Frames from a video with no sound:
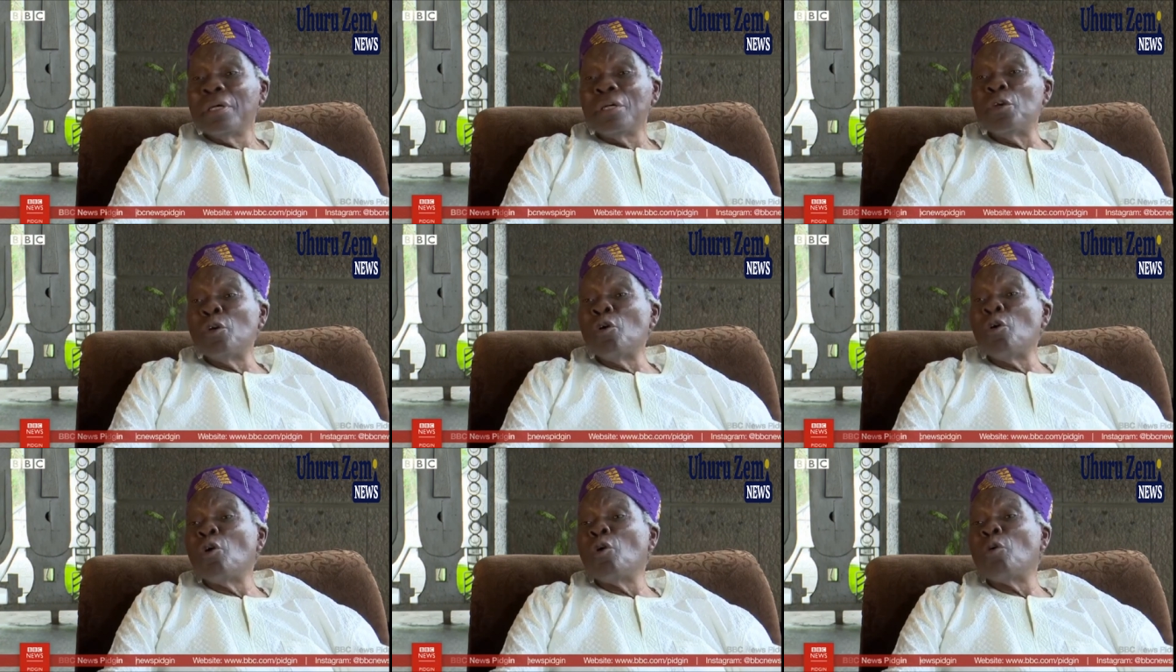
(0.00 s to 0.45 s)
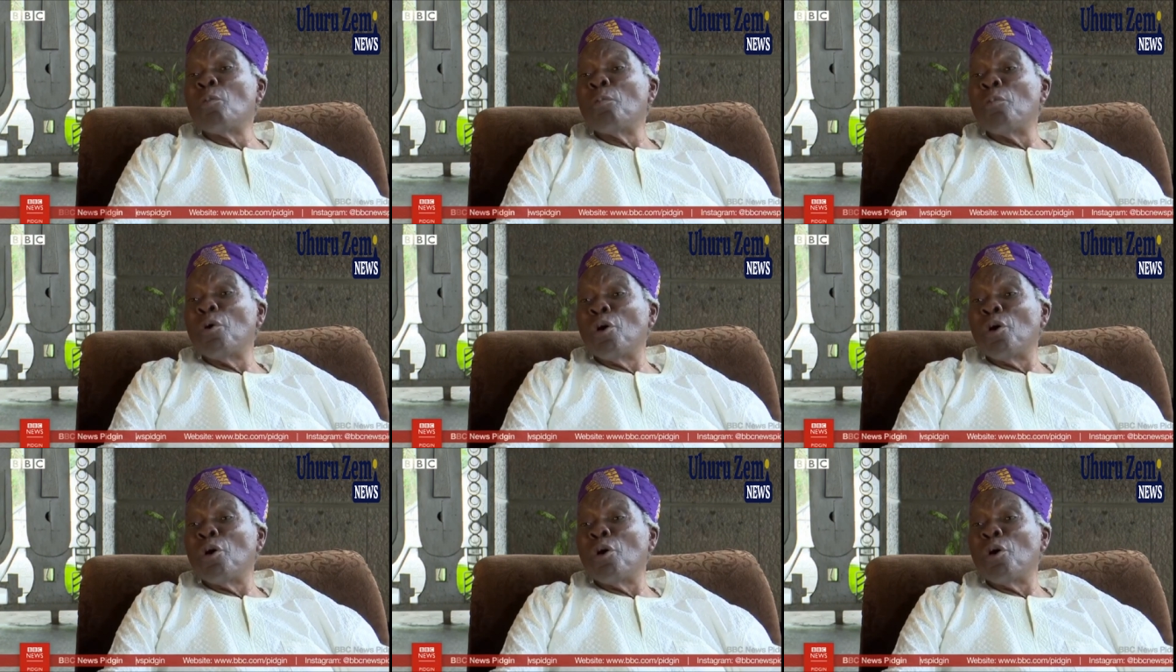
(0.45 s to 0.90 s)

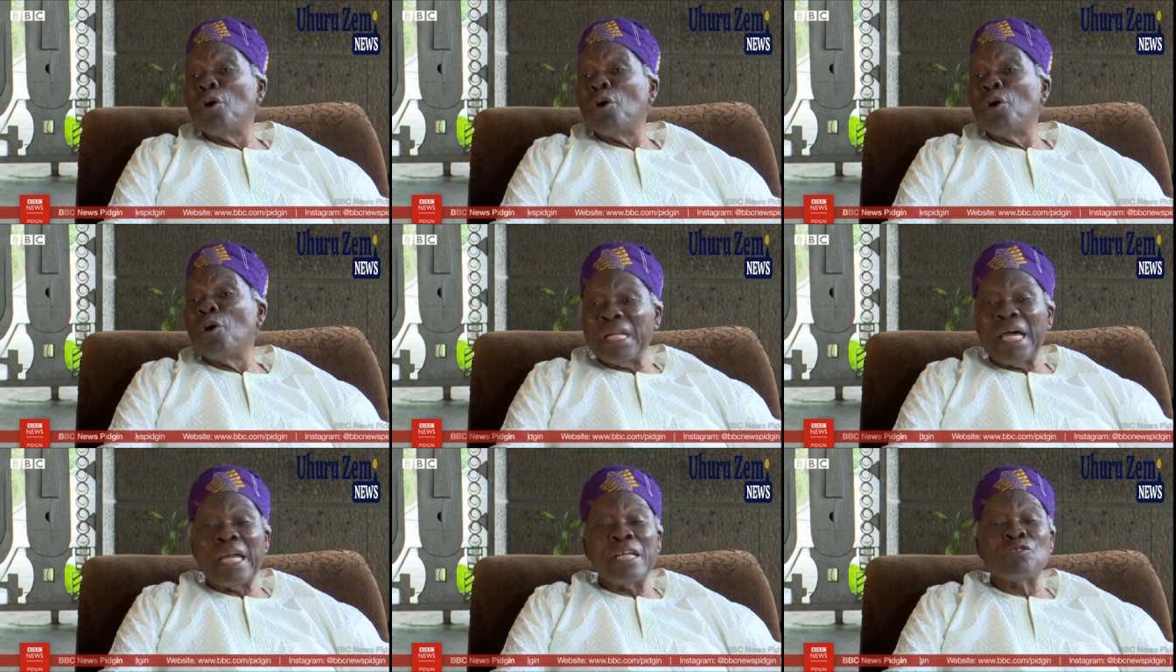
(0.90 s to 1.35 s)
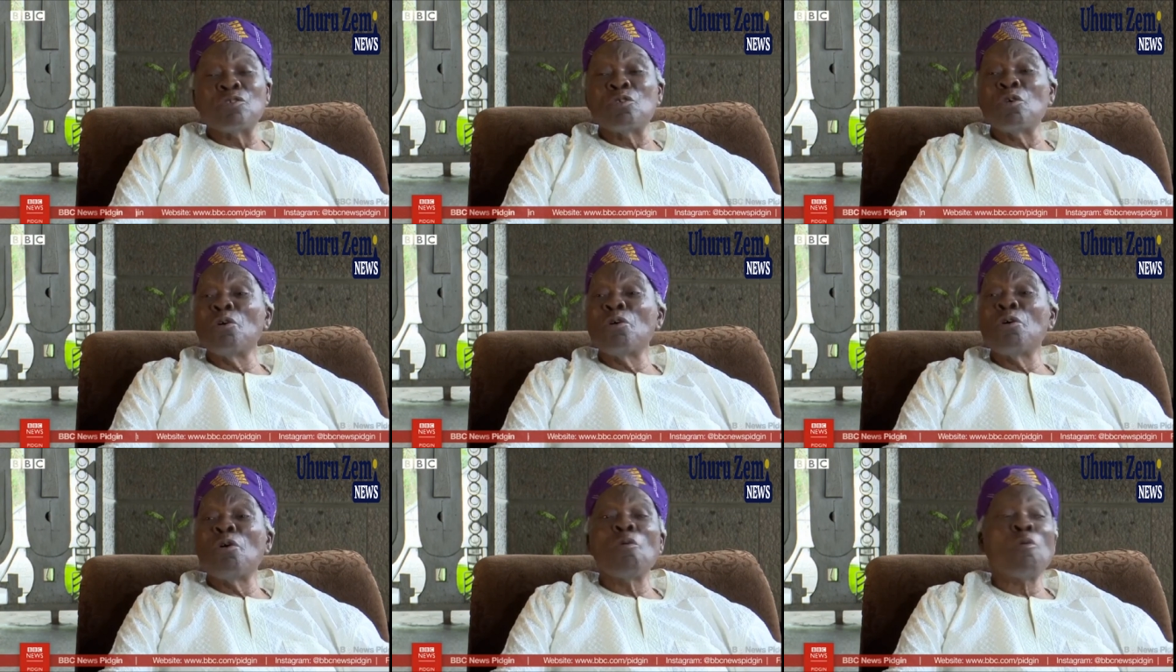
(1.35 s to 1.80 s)
Nobody. There is
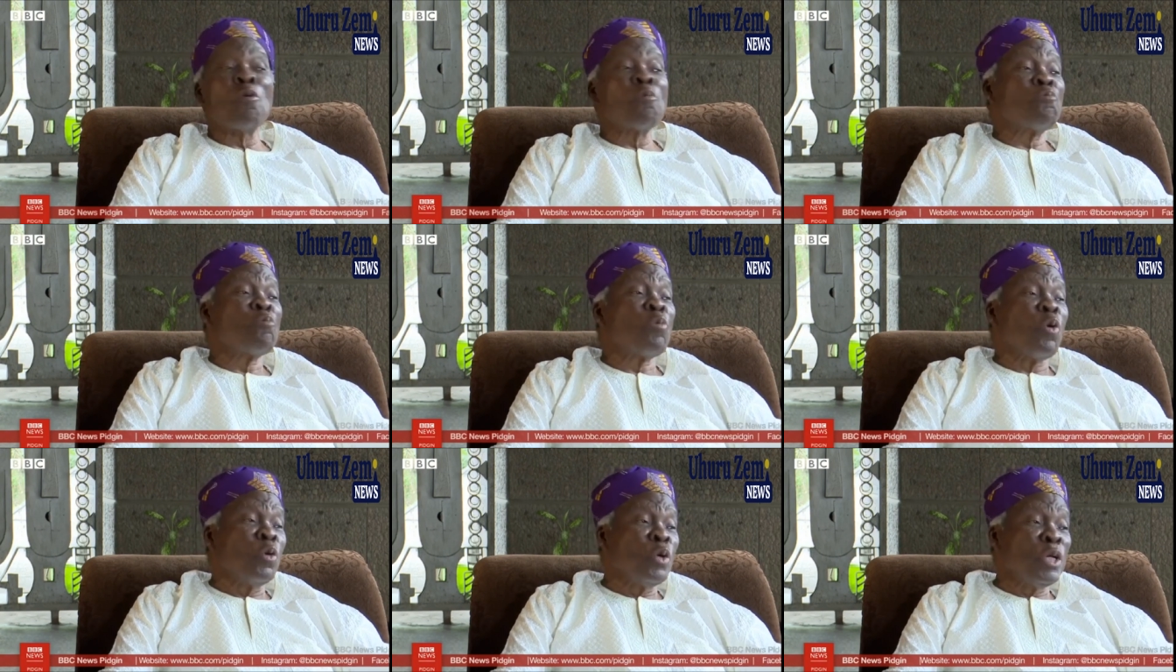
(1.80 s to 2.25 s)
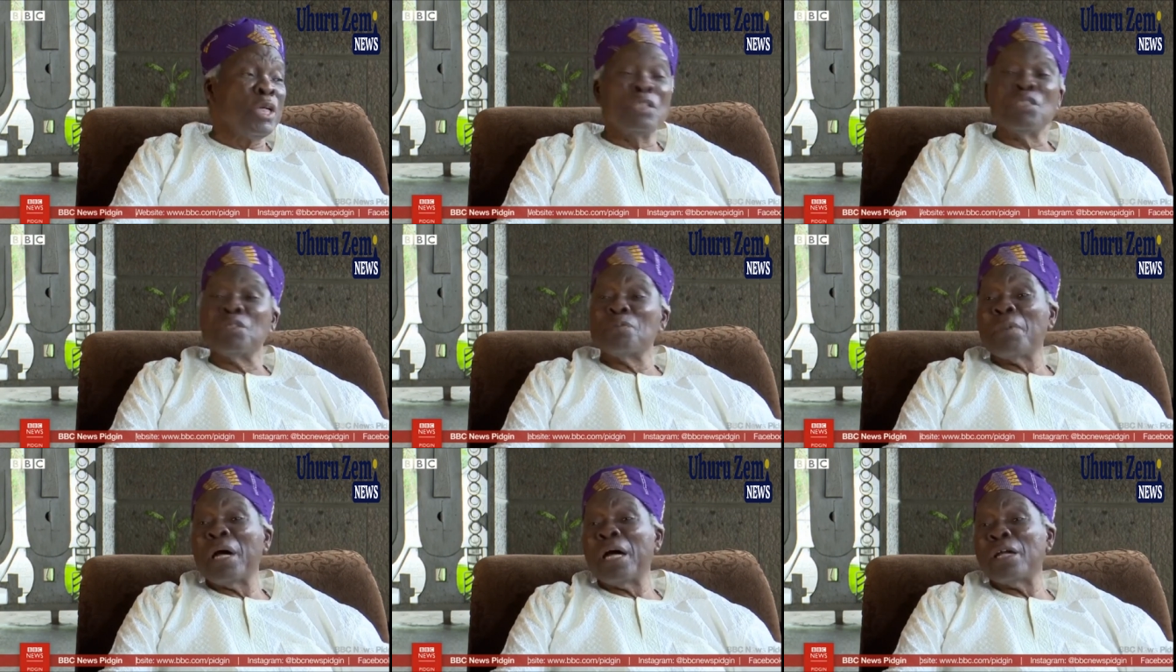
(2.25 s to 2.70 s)
no
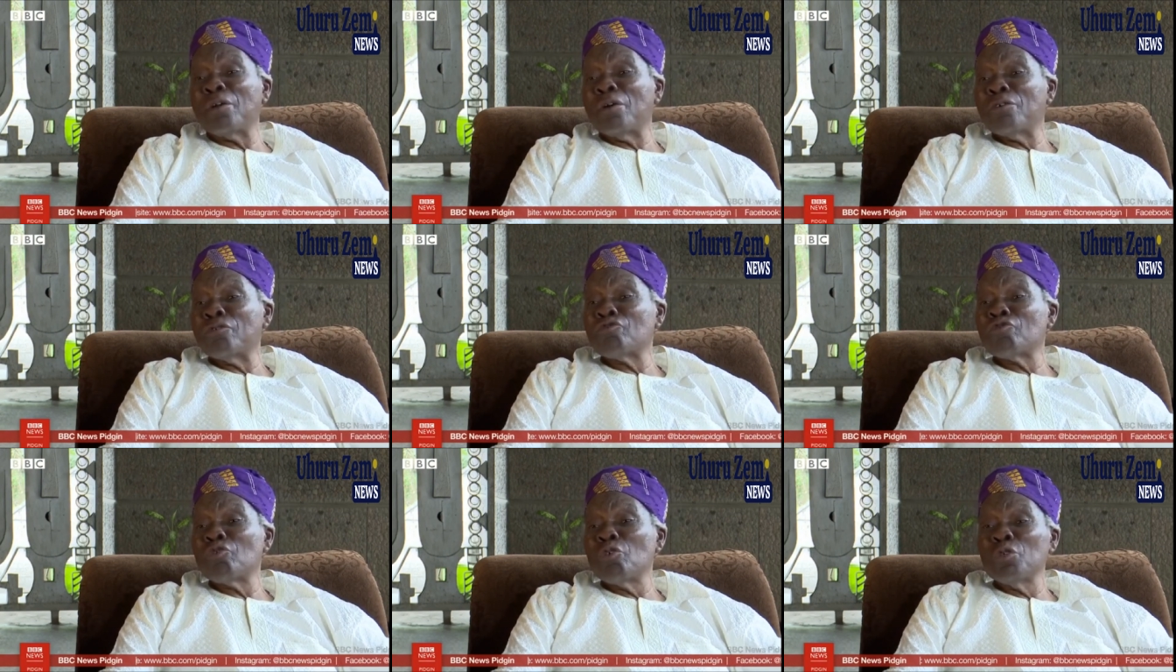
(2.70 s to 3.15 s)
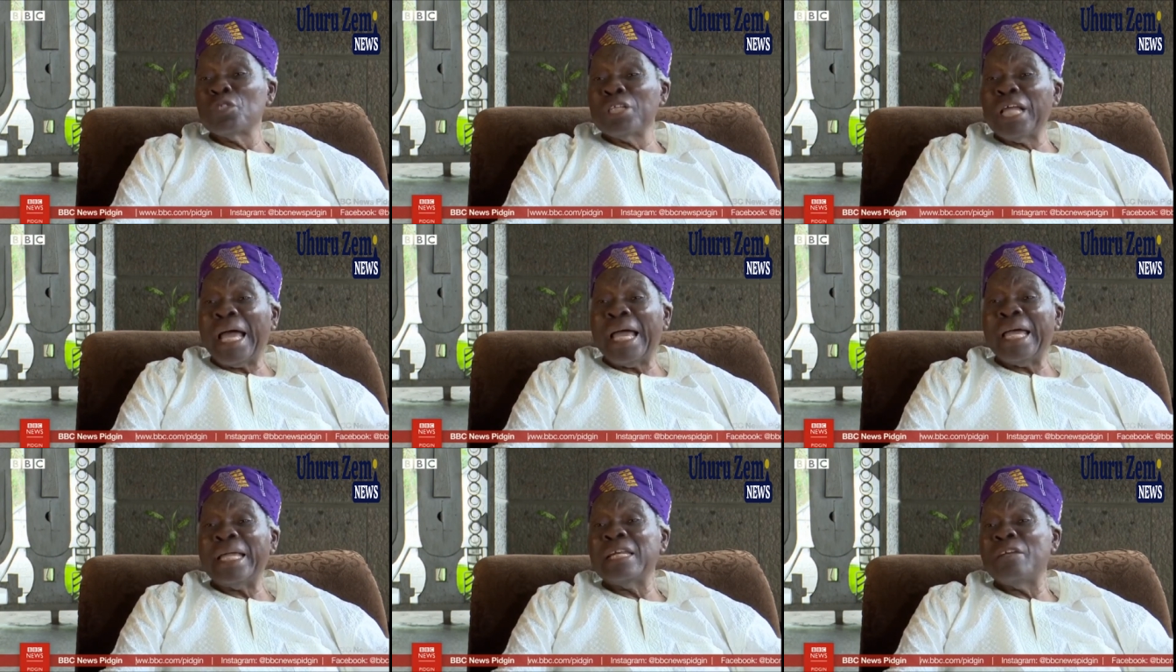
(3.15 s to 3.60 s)
policeman or soldier
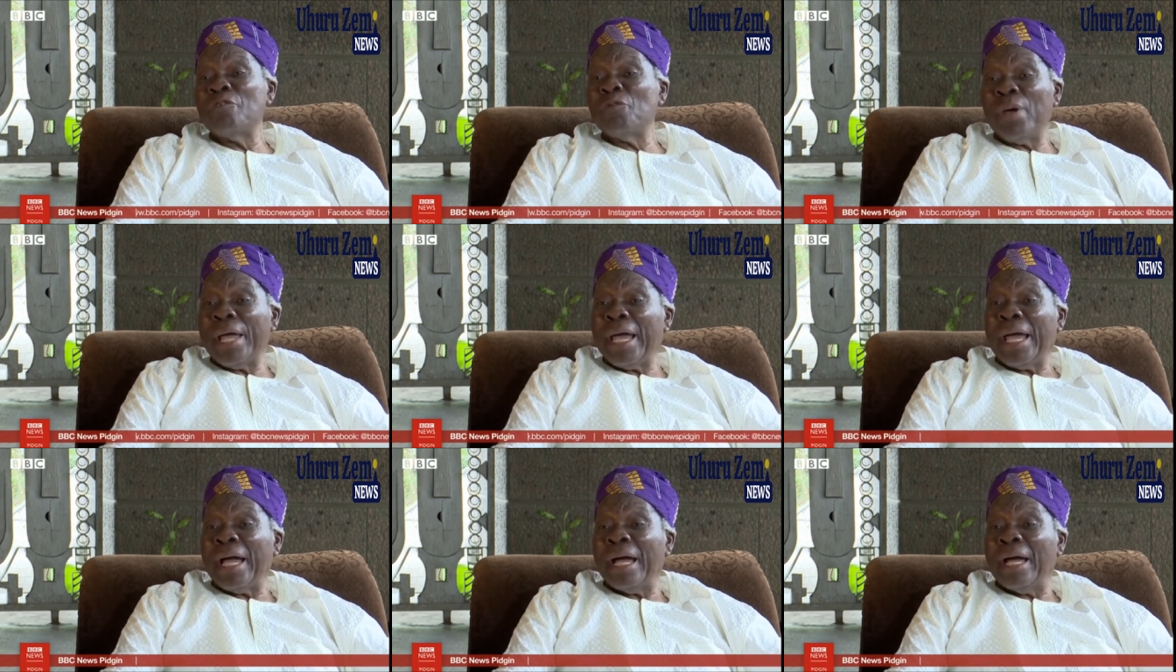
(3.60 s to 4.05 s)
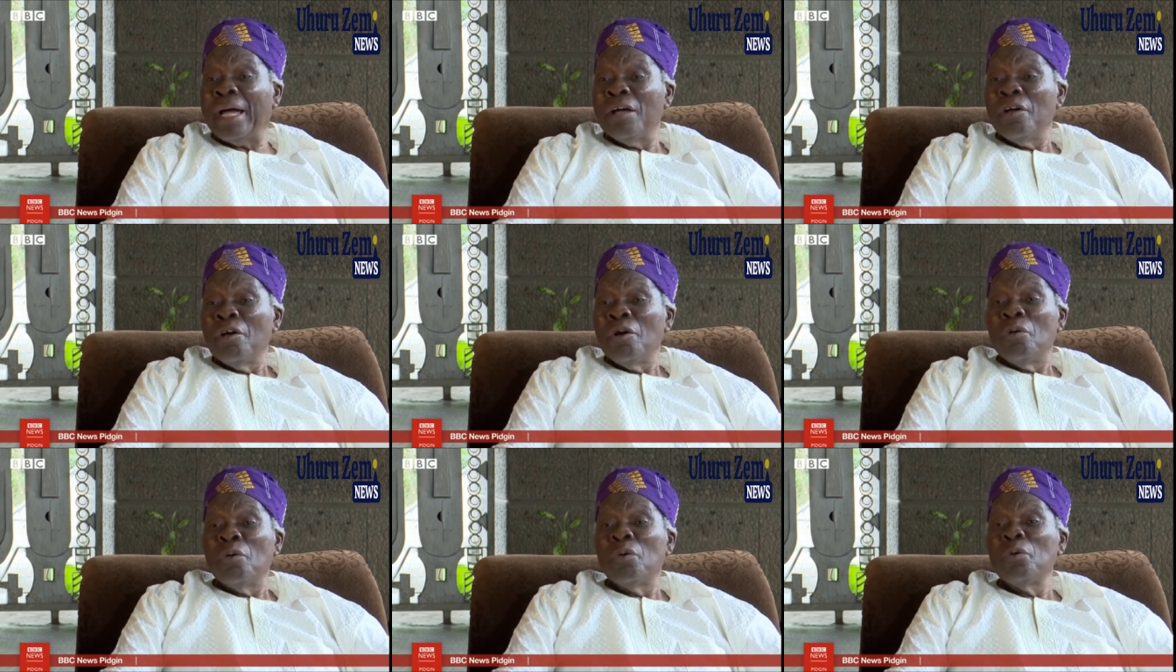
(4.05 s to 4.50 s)
anywhere
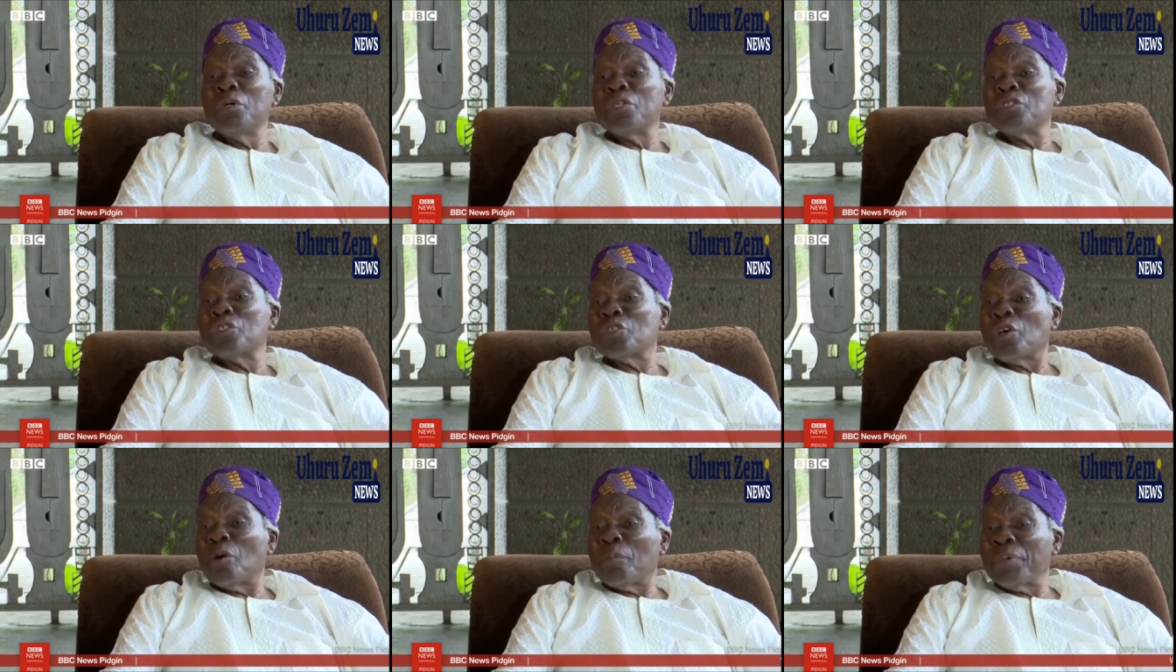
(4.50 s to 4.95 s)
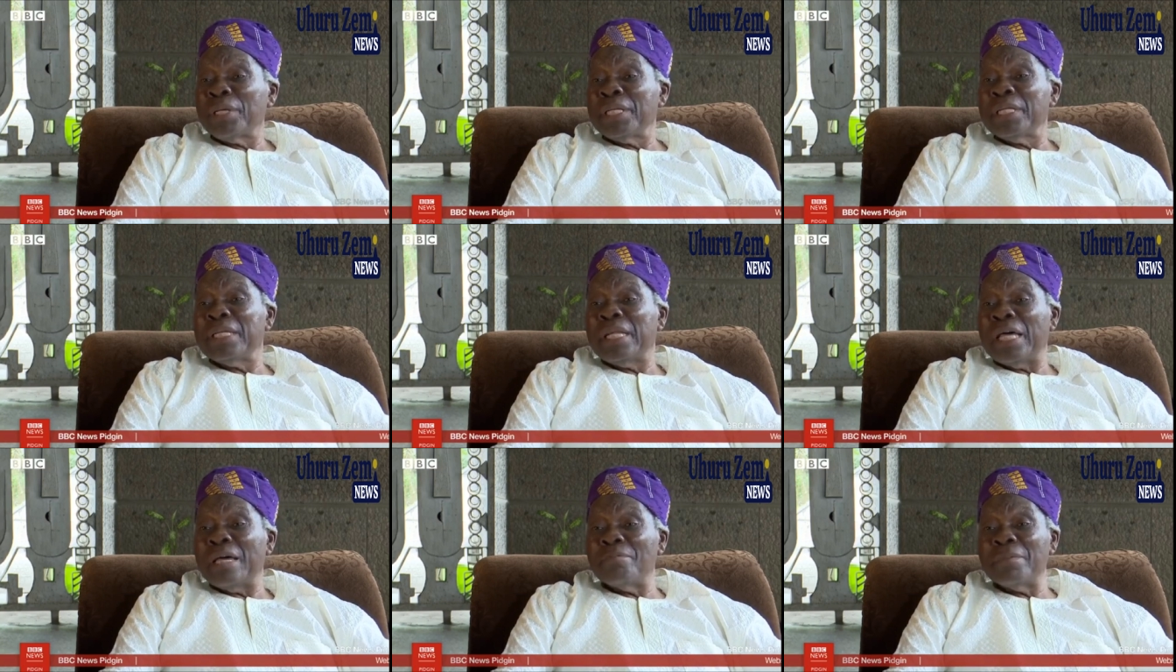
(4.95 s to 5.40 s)
who is
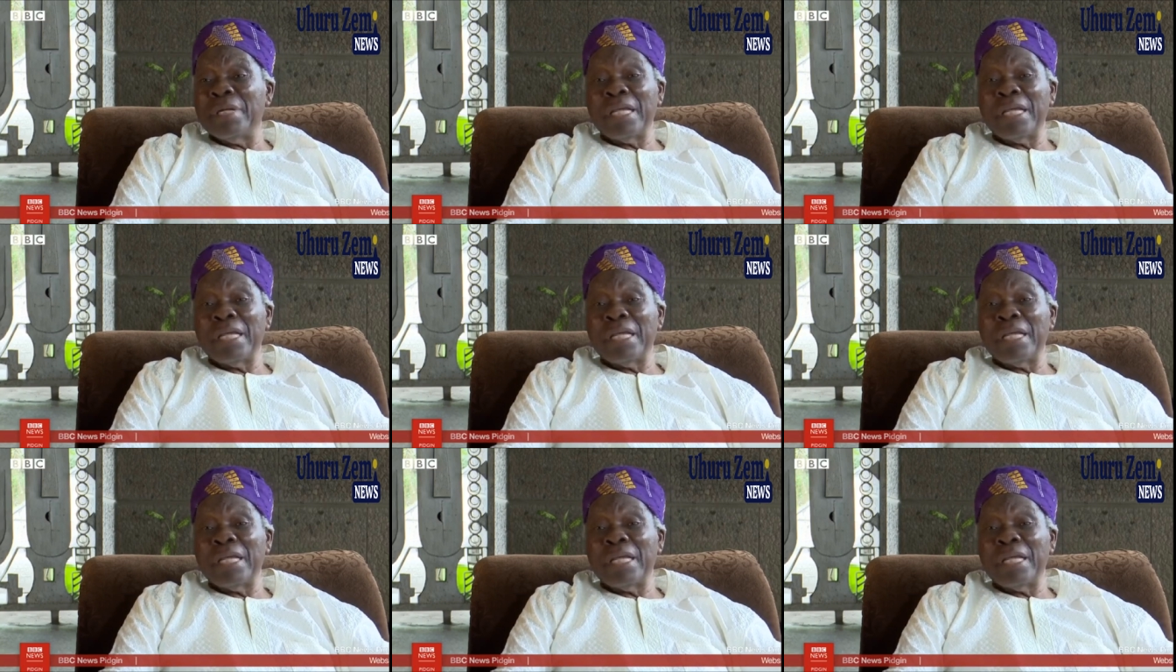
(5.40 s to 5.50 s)
stopping them?